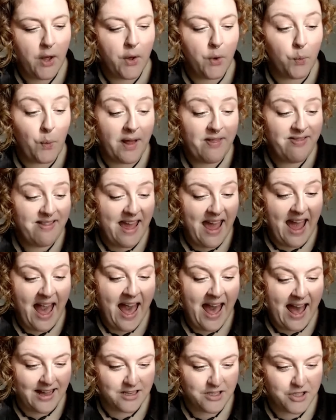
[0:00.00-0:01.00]
When they
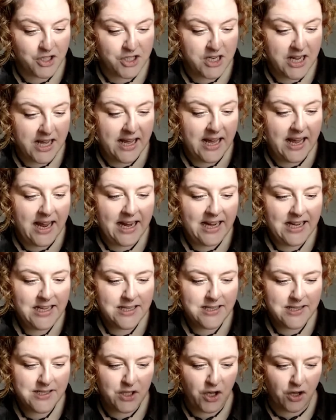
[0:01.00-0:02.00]
hatched, he
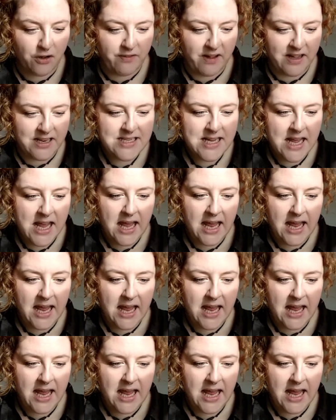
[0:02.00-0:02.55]
discovered